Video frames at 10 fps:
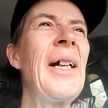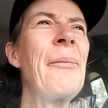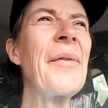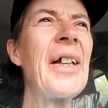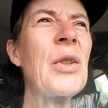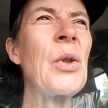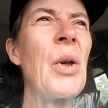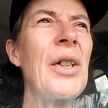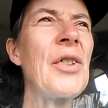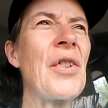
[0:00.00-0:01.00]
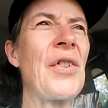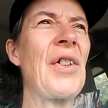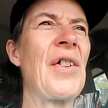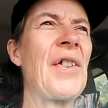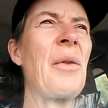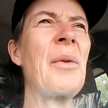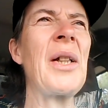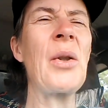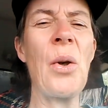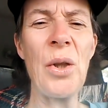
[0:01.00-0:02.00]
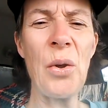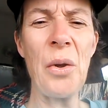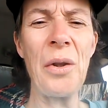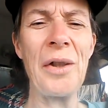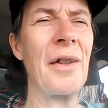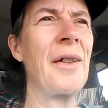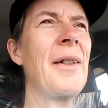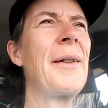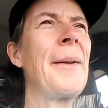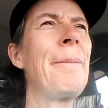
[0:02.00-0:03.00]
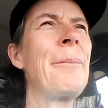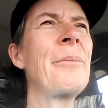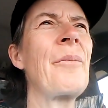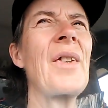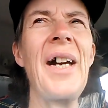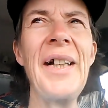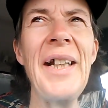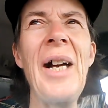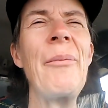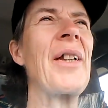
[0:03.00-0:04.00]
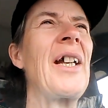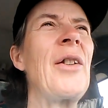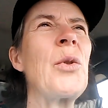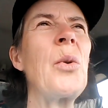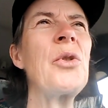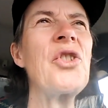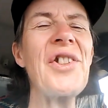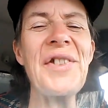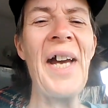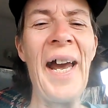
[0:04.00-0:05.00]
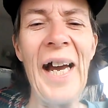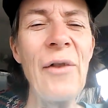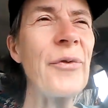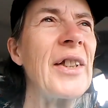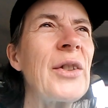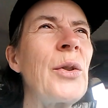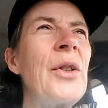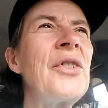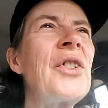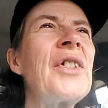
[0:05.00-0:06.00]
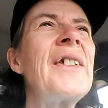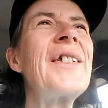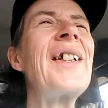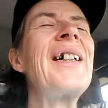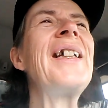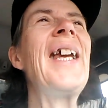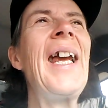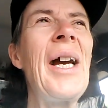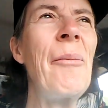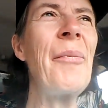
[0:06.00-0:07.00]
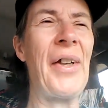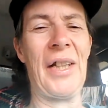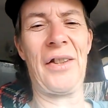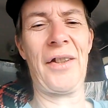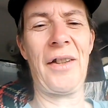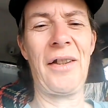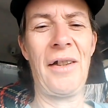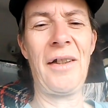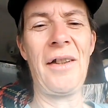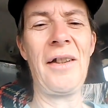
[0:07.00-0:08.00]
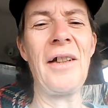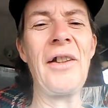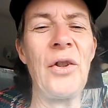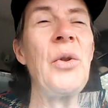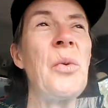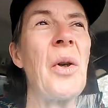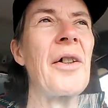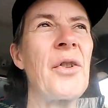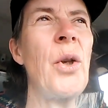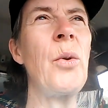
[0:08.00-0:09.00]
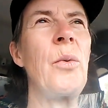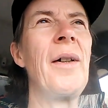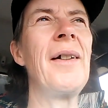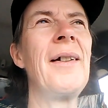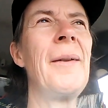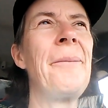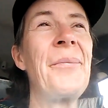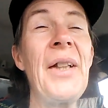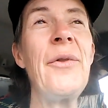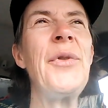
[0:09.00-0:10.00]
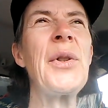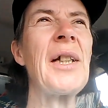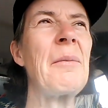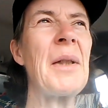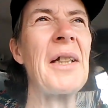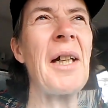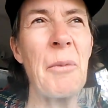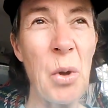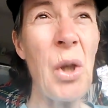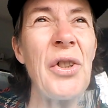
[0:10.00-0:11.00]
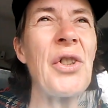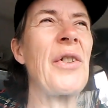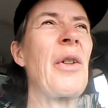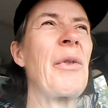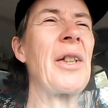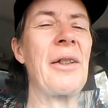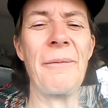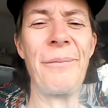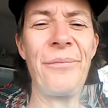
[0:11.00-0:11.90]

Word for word: am that consciousness that we call God. I am that. I don't just have that consciousness, I am that. And you are too, if you can become conscious of it.